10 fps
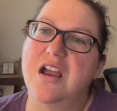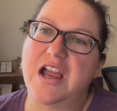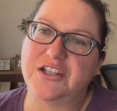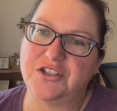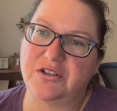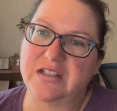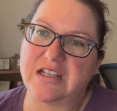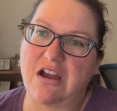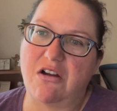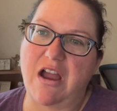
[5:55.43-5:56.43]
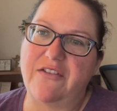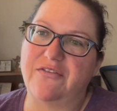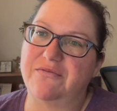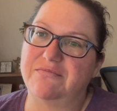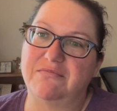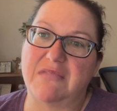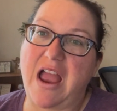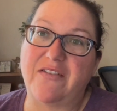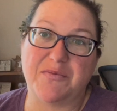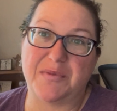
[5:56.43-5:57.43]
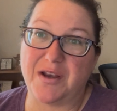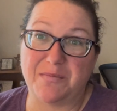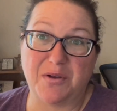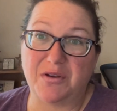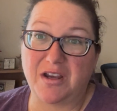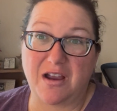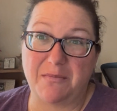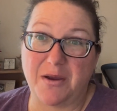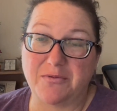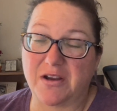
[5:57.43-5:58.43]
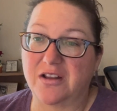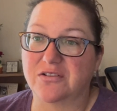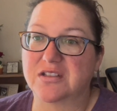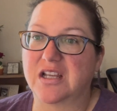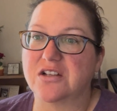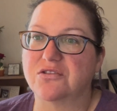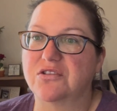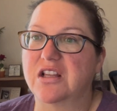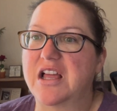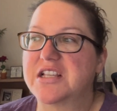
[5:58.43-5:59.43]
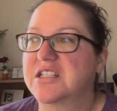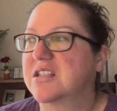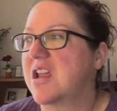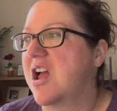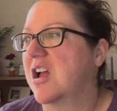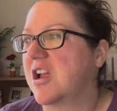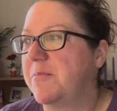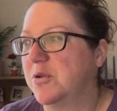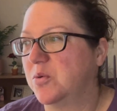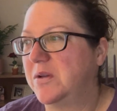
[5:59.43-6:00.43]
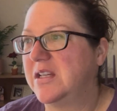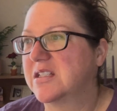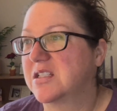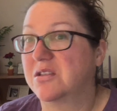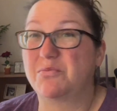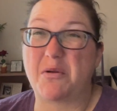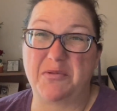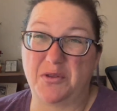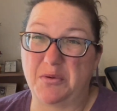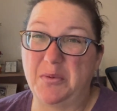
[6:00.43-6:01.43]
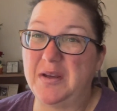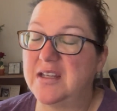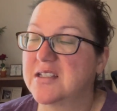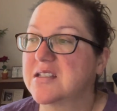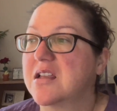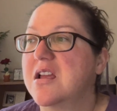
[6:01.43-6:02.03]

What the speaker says: As you can tell, I haven't been uploading on my regular schedule the last couple of weeks, probably 3 weeks.